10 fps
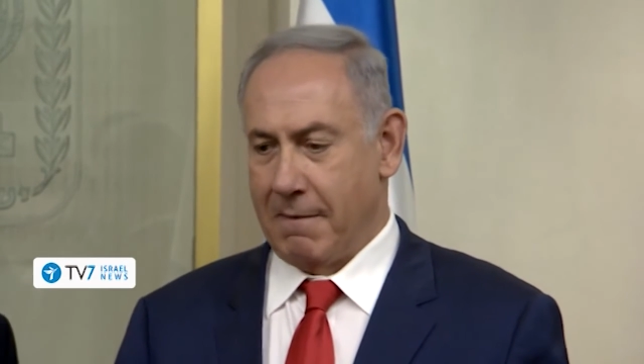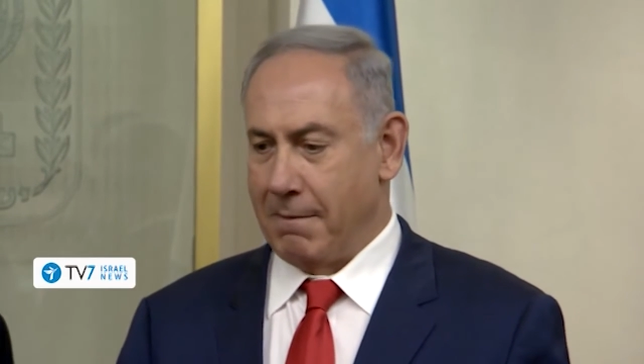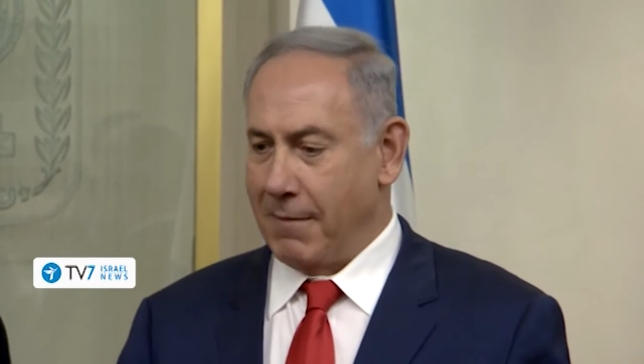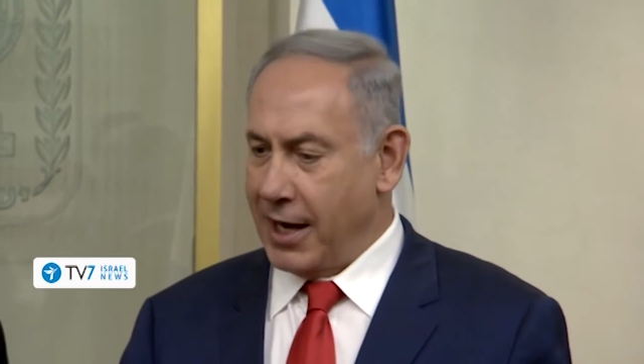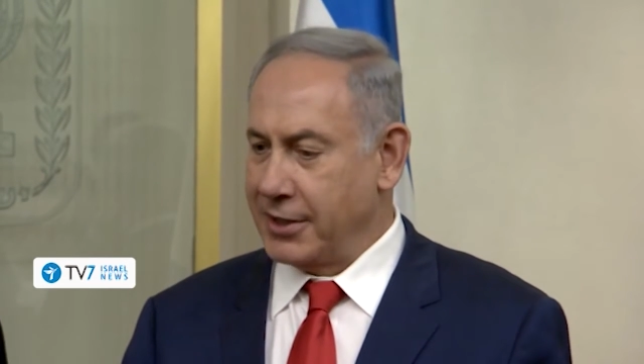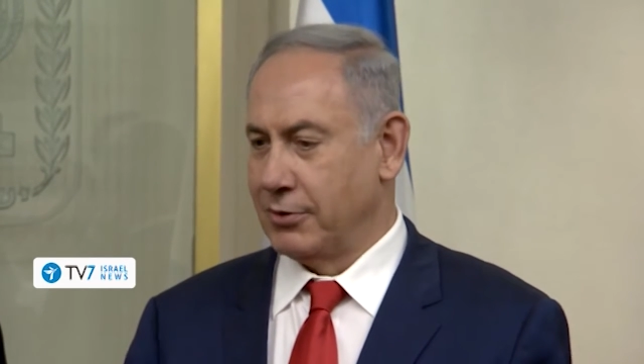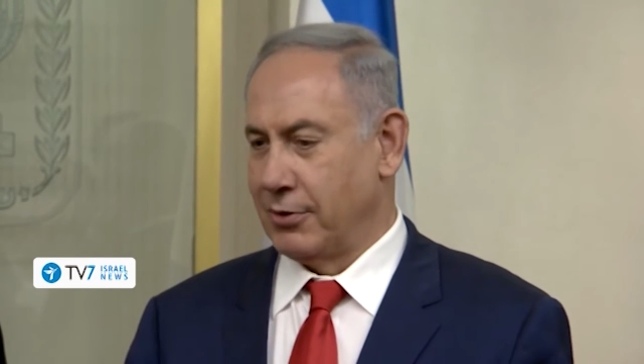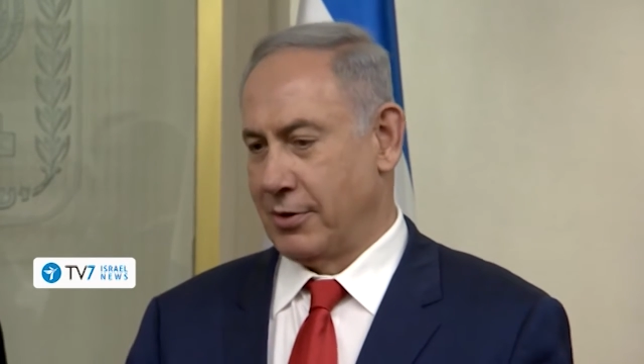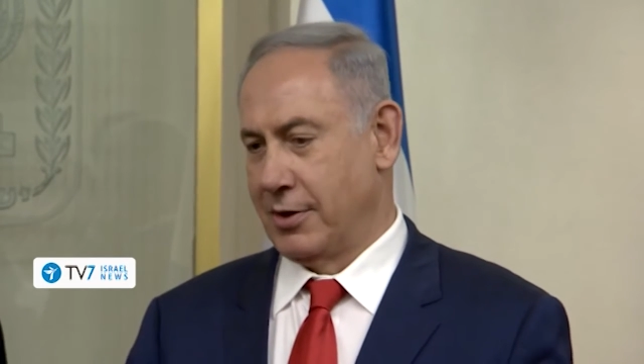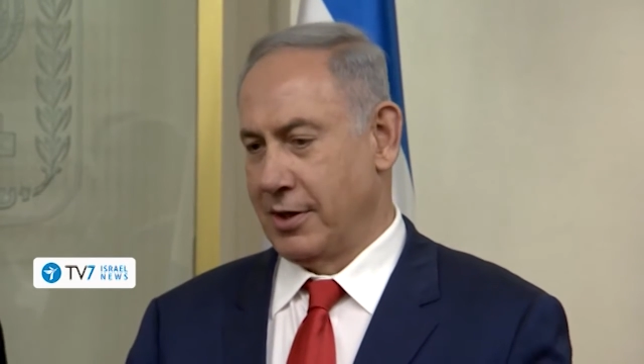My
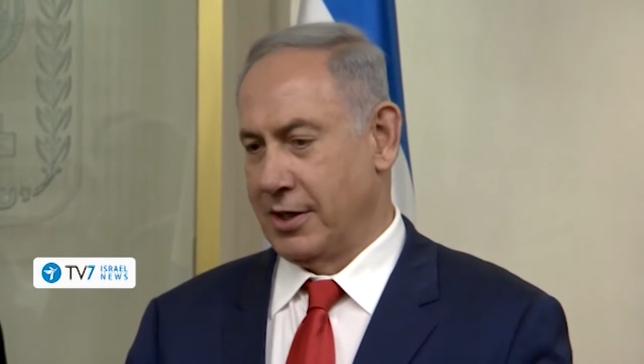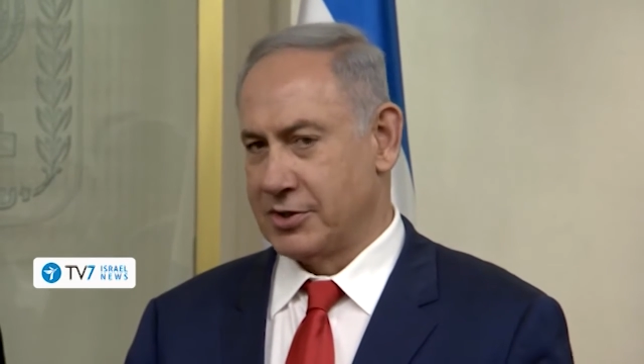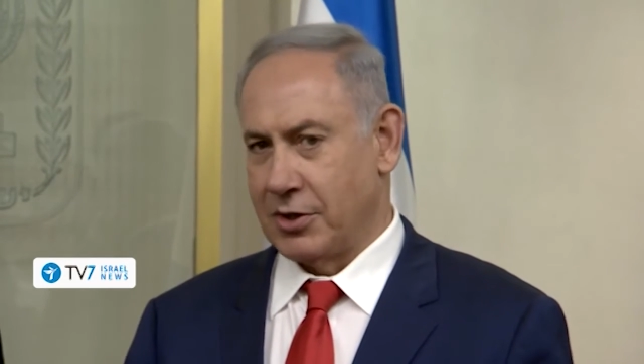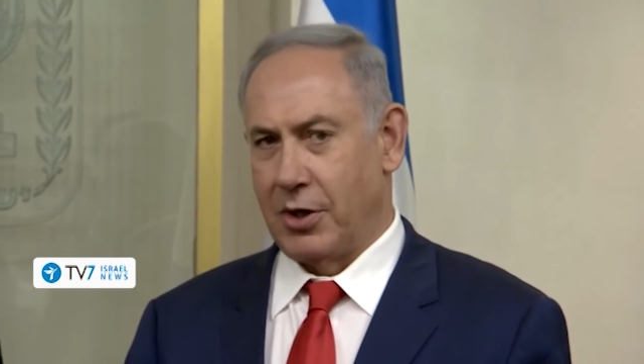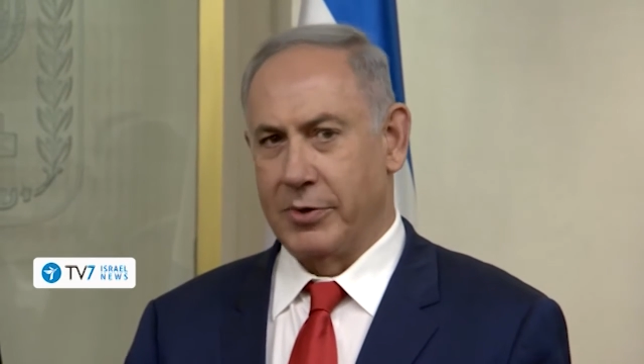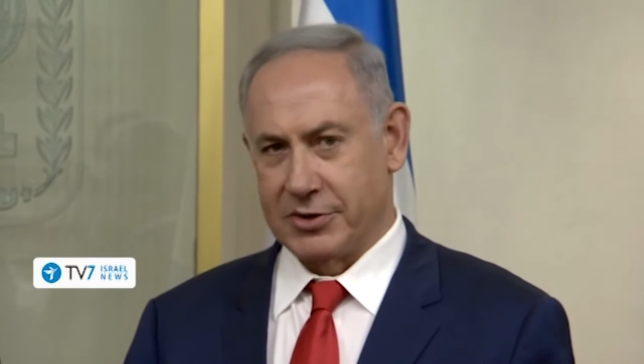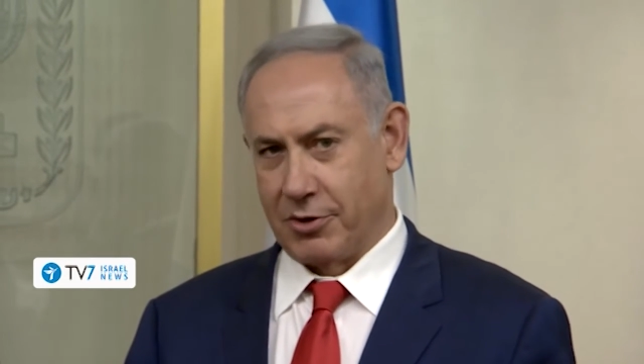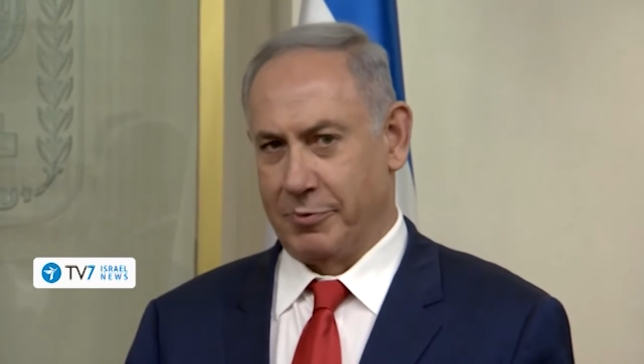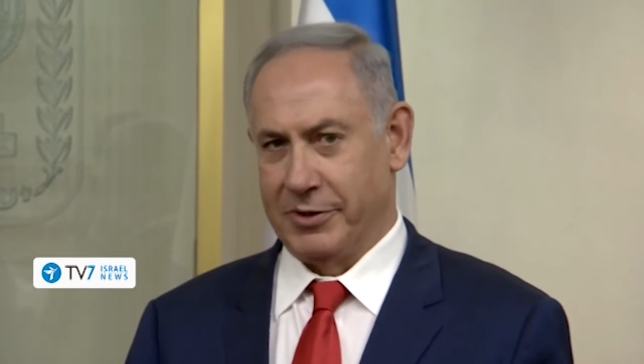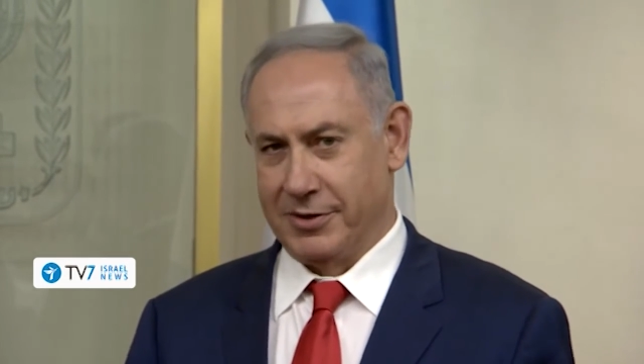door is always
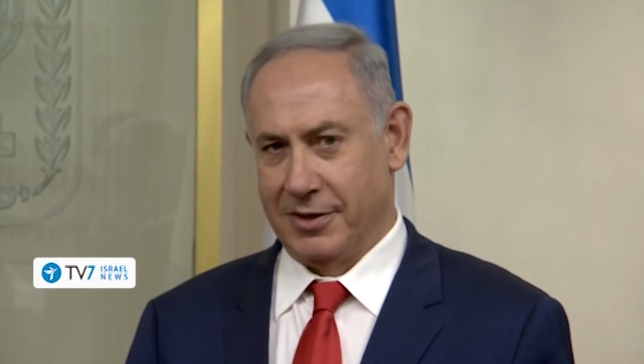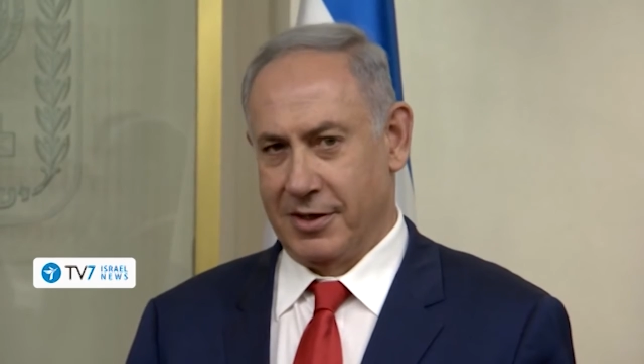open